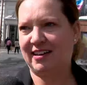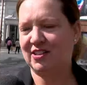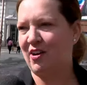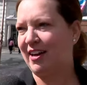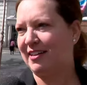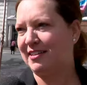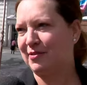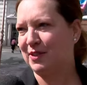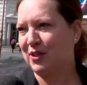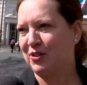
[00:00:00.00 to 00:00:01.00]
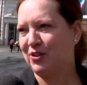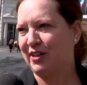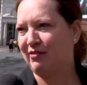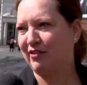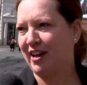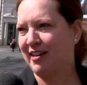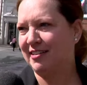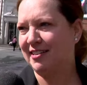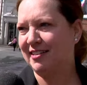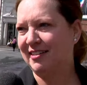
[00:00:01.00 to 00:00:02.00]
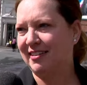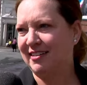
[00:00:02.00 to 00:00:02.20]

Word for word: He's honest. He was good during the floods.